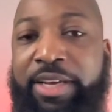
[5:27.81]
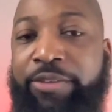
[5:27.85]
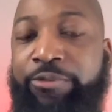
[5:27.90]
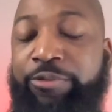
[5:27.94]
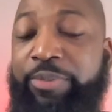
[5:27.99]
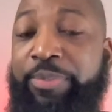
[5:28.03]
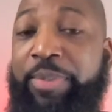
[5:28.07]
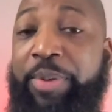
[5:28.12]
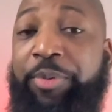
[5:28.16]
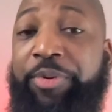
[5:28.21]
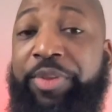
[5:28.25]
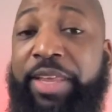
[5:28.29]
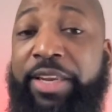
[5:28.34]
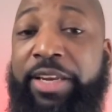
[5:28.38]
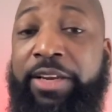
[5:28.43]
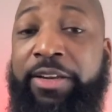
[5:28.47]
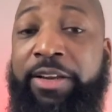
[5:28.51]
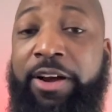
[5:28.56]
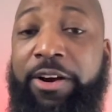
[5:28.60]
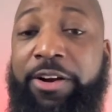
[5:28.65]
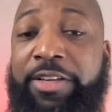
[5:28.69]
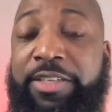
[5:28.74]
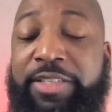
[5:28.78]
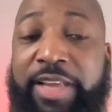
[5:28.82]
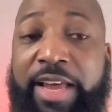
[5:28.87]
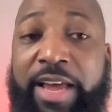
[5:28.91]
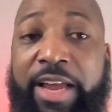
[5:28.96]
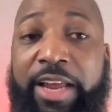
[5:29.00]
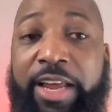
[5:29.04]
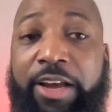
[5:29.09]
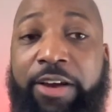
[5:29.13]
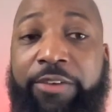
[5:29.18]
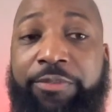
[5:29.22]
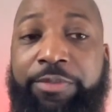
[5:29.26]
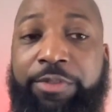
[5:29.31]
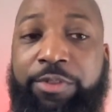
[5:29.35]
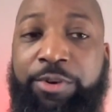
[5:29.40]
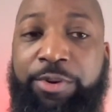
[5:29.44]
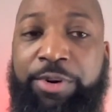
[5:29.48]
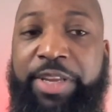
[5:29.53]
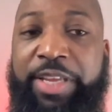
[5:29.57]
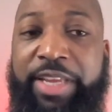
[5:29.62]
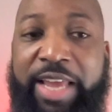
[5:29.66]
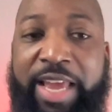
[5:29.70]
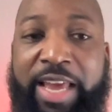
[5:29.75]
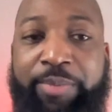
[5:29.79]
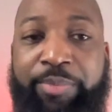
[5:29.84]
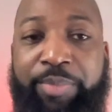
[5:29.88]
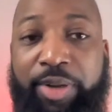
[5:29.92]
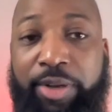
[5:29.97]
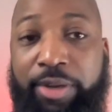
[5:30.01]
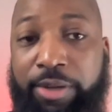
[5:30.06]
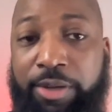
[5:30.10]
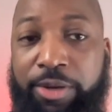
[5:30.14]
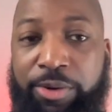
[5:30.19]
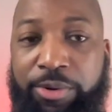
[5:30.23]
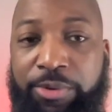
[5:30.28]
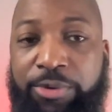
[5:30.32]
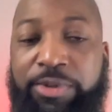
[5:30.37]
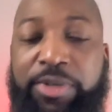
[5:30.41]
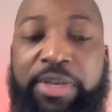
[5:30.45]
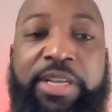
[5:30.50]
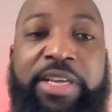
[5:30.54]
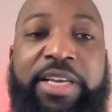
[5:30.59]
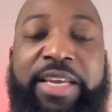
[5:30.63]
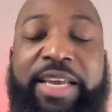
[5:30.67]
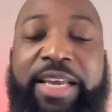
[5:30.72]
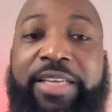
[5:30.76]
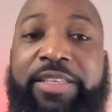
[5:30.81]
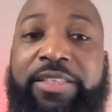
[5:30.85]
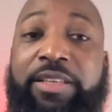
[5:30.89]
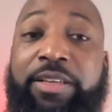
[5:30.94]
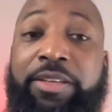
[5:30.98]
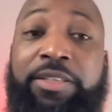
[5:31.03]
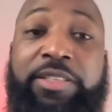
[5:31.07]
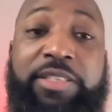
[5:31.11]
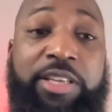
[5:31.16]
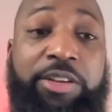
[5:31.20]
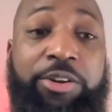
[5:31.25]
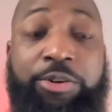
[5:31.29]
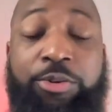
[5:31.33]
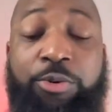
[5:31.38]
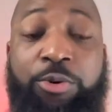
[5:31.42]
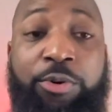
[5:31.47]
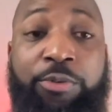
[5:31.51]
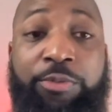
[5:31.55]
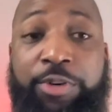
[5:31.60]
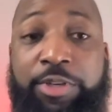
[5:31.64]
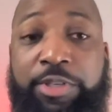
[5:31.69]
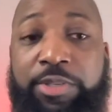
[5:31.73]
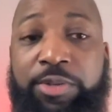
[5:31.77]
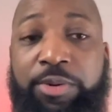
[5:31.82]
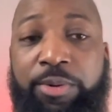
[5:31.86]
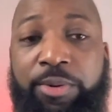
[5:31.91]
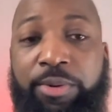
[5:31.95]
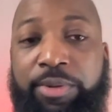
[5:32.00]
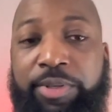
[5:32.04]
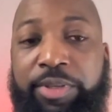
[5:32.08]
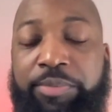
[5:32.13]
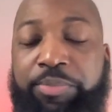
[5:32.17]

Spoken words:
Remember that an RSI of 30 and below is considered oversold.